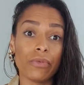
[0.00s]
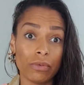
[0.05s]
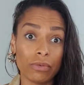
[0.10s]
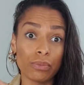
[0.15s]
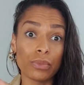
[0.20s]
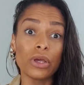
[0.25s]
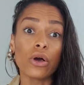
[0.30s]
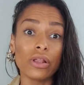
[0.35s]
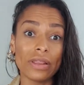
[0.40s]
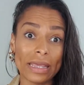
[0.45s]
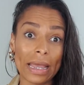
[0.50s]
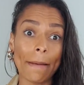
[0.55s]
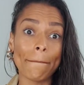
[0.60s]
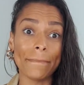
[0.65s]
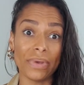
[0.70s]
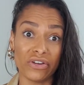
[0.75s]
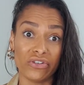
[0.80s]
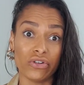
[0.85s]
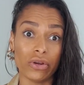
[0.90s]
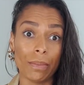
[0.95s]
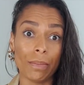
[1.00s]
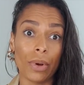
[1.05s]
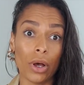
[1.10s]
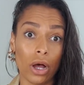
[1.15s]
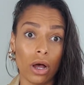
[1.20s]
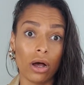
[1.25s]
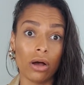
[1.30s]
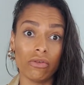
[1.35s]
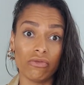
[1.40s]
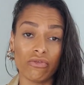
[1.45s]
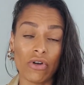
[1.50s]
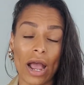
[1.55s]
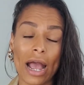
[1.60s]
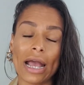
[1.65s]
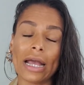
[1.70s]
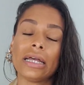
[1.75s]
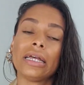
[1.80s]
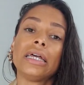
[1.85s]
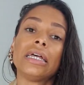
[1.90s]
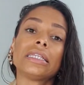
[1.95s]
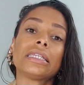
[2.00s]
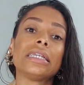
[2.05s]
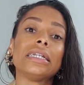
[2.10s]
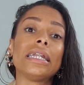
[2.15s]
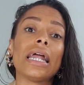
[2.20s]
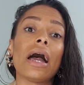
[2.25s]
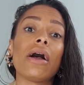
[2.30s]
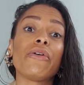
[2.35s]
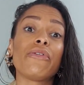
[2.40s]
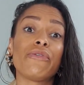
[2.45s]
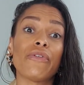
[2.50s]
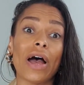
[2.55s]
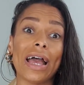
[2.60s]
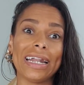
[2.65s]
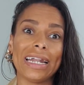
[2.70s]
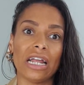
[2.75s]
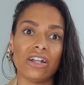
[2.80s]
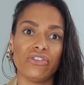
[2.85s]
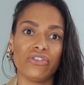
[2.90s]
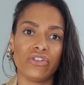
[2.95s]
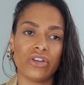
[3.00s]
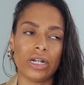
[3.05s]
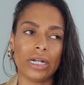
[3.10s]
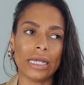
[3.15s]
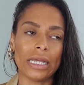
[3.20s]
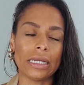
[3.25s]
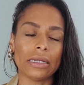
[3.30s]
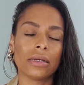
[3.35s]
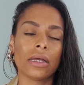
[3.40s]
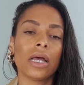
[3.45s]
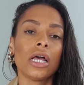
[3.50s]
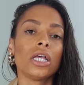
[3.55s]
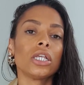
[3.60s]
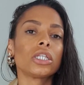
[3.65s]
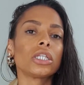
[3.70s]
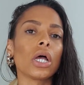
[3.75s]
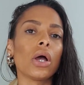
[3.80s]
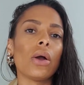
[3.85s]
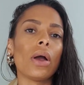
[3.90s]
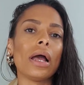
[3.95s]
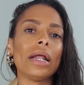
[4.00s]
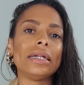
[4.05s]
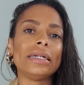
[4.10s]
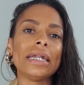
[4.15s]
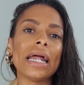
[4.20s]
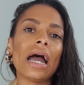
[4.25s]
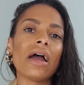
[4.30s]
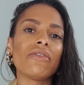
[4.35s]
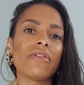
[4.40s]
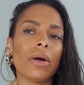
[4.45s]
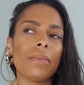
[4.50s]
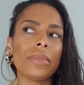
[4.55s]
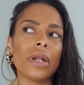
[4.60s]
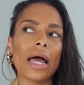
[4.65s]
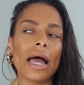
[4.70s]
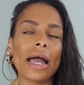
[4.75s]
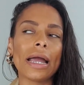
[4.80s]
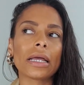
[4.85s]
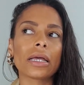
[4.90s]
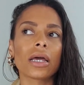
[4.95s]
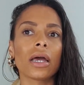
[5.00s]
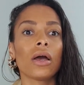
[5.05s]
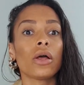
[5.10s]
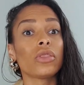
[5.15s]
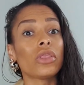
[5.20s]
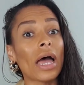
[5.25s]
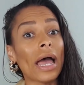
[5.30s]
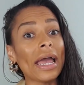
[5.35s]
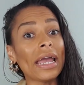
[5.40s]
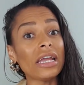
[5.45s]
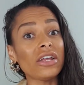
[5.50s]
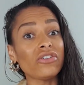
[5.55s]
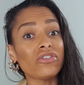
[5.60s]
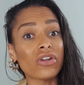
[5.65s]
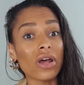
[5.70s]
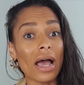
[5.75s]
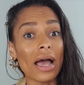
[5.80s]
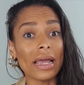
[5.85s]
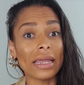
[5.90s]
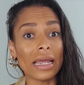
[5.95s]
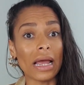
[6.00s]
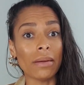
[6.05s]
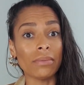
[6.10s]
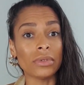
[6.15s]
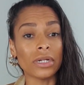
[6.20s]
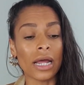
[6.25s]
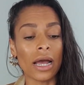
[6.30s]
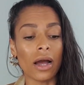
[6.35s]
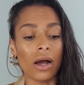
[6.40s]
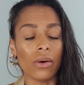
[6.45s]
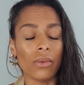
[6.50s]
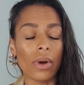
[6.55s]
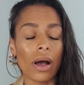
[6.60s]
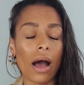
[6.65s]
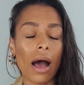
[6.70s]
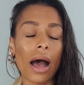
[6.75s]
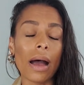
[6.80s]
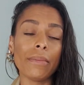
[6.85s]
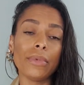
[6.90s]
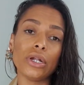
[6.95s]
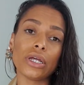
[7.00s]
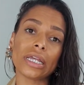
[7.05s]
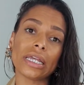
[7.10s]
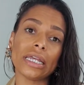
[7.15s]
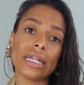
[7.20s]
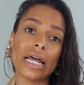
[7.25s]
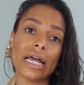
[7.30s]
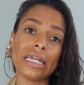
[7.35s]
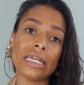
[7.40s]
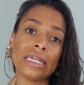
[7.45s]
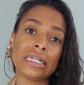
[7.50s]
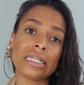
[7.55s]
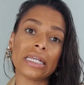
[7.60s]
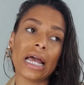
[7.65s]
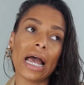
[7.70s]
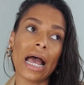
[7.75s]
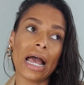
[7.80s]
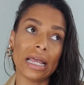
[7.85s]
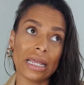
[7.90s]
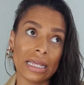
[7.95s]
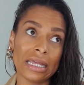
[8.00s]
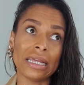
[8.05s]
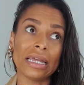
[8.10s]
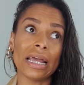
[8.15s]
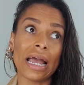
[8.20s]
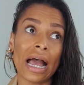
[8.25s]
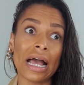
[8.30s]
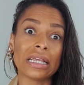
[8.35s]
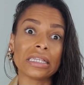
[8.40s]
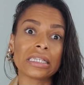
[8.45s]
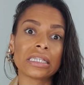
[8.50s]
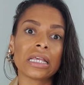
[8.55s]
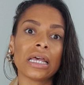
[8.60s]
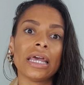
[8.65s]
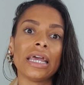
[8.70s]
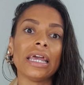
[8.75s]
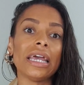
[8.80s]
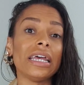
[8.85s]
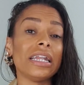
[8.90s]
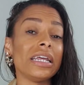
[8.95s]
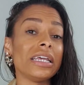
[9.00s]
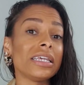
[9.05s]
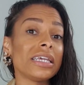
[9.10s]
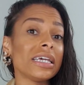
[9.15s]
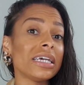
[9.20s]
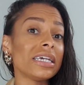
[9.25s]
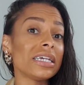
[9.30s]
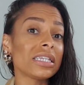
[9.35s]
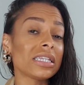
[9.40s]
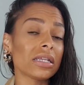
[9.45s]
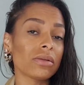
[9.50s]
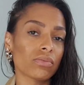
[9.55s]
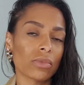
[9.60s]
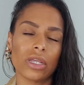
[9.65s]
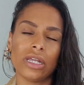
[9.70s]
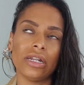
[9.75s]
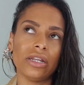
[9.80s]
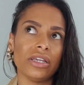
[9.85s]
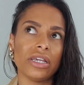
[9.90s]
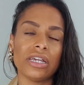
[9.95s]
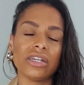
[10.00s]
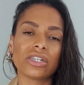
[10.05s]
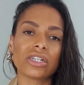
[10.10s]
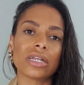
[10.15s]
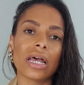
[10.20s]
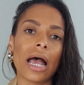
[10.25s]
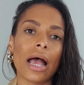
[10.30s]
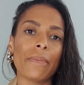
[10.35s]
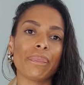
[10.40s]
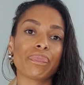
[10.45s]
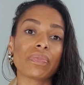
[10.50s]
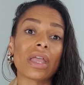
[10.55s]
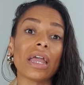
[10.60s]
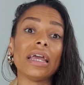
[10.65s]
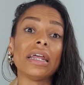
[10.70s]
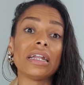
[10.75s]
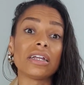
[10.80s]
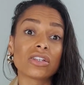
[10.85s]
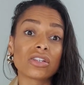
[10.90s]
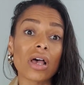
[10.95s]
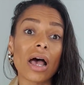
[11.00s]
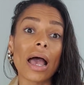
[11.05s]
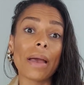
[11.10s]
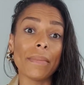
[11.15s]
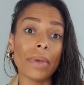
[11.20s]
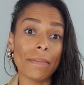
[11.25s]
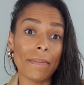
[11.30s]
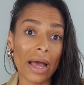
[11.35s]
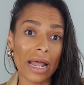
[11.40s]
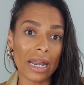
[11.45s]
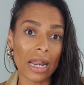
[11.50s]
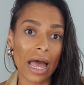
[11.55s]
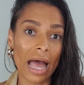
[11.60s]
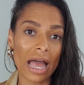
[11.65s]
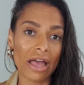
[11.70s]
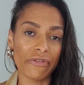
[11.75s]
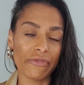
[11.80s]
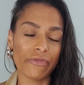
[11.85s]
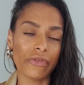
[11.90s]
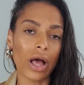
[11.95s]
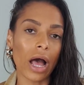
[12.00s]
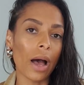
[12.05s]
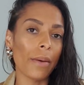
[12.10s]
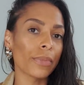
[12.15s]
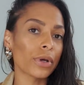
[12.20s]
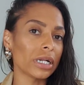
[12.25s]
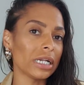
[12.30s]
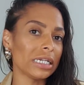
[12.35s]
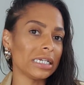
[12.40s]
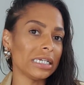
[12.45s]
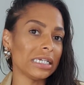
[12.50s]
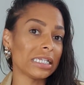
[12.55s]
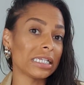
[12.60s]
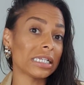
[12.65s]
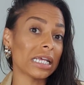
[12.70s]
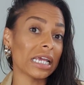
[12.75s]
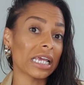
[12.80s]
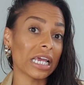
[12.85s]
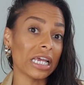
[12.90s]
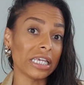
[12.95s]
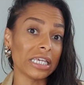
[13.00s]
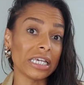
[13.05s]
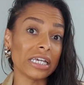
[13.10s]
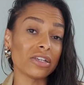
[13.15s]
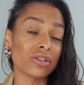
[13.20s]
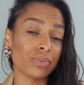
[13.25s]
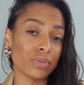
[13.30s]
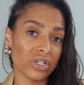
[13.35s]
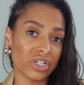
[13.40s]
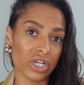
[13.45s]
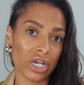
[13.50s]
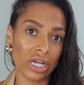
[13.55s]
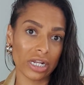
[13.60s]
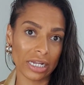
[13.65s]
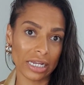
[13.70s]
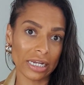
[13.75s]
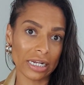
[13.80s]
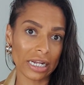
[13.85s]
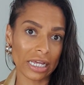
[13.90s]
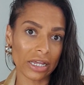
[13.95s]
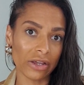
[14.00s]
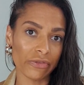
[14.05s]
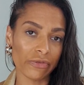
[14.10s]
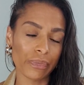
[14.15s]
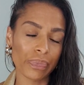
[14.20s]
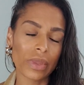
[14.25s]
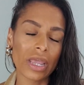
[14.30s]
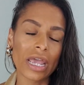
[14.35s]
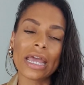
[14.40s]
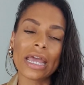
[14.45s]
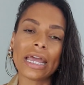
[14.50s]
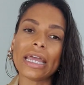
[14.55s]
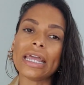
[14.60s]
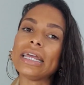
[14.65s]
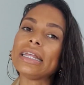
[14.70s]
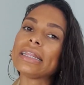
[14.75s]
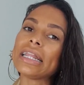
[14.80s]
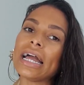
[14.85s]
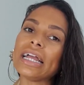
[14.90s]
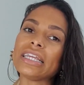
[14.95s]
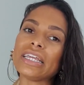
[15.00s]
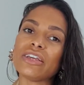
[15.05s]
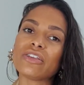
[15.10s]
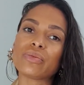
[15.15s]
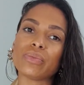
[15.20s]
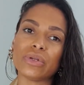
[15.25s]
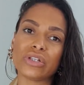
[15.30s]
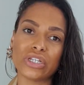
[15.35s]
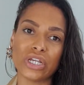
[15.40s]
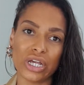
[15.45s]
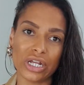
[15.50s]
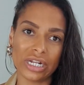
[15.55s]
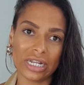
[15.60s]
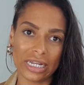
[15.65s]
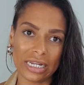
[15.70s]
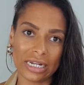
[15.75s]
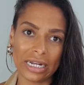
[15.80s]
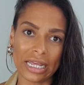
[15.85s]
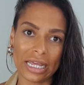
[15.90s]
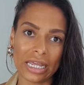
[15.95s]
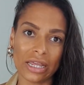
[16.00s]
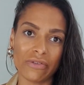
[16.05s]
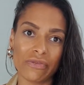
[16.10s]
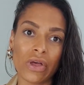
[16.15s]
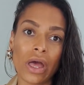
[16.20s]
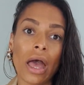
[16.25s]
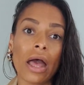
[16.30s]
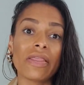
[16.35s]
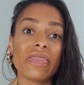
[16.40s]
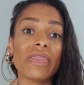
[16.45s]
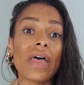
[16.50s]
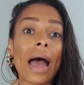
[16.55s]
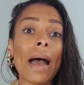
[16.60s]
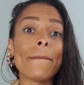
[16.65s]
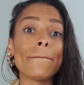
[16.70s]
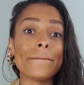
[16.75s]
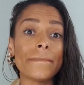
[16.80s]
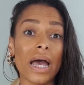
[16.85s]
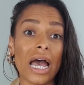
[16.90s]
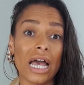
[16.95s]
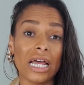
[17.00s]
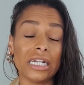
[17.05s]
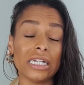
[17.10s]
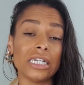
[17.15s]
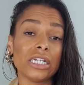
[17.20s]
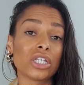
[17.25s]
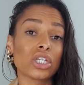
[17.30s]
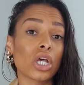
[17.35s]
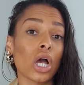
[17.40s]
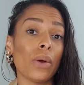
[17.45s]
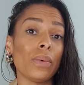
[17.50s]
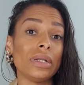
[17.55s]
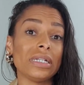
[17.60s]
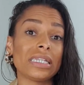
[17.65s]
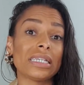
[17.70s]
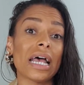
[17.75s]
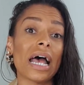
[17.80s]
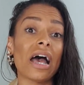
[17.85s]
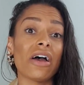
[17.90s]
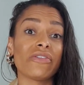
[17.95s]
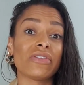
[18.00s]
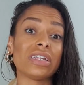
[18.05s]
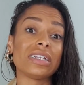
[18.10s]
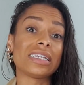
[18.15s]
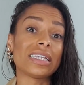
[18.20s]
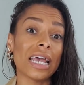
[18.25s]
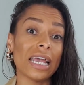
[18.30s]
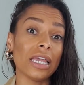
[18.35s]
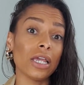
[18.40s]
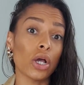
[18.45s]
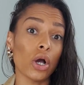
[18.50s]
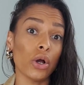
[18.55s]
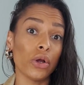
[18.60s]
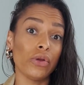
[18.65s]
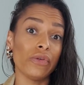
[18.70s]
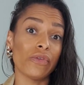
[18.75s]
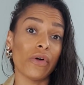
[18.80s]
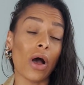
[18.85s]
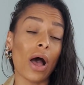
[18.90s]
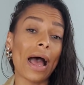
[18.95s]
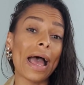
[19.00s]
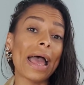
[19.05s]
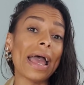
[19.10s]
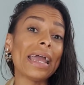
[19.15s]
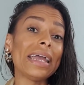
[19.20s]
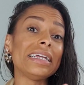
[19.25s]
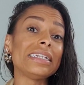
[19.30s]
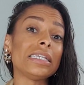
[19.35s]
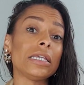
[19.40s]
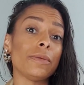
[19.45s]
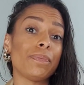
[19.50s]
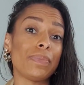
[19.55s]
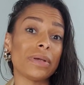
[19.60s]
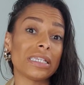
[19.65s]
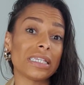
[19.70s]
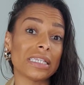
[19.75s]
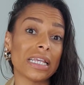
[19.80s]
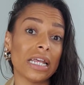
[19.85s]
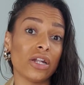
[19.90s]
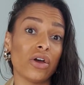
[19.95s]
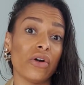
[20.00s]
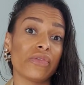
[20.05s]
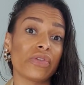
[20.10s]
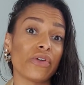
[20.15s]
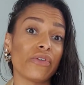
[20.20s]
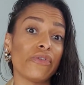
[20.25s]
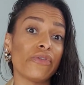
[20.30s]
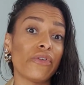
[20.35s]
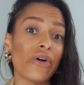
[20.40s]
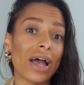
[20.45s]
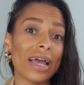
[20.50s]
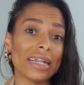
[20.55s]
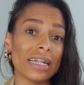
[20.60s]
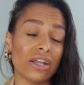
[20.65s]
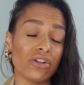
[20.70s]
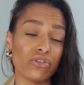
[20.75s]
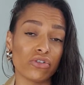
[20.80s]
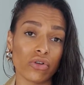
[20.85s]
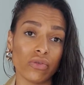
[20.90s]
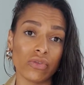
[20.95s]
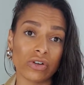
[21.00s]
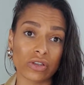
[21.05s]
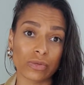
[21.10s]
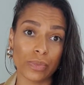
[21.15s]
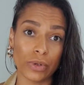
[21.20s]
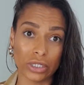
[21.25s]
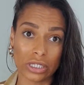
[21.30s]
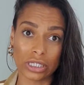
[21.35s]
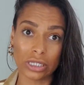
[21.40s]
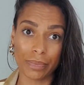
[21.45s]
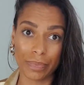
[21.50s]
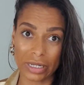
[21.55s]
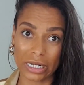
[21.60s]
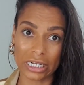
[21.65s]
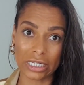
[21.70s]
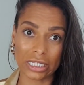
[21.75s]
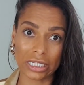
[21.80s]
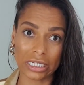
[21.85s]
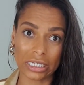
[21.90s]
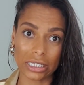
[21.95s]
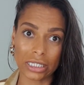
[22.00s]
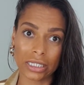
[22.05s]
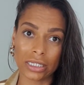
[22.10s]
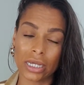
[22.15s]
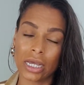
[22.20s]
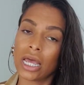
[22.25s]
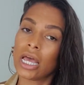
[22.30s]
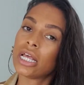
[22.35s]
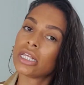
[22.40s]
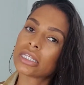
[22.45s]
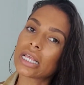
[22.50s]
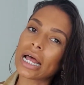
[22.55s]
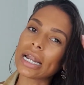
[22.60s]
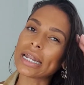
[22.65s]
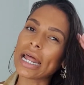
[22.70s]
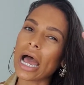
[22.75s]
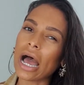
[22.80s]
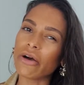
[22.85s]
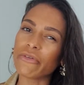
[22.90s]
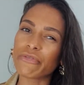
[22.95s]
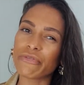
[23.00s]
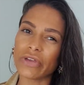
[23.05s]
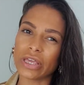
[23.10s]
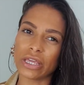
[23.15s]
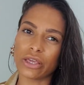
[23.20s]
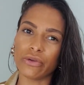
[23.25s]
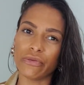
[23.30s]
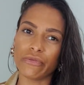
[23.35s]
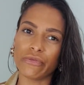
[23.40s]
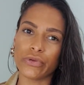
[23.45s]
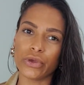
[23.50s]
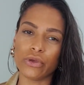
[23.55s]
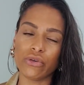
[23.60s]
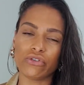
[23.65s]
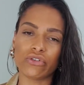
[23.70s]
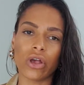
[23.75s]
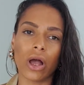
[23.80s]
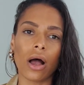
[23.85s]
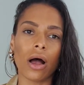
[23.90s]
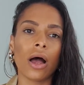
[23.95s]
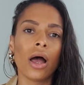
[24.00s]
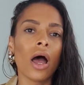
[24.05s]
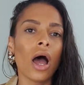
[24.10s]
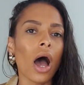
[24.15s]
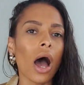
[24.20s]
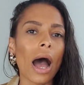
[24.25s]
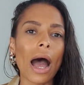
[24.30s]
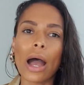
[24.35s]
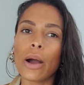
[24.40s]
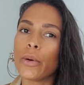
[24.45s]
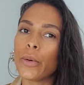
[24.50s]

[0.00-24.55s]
we got the ambition part, right? So now financially. So now I'm like, the age that I am now, I'm looking at it as in a year's time, in a time in my life, I'm going to need to take a year's maternity leave. In that year's maternity leave, that man is going to have to take over 80% of the financial responsibilities. So now I'm thinking future, I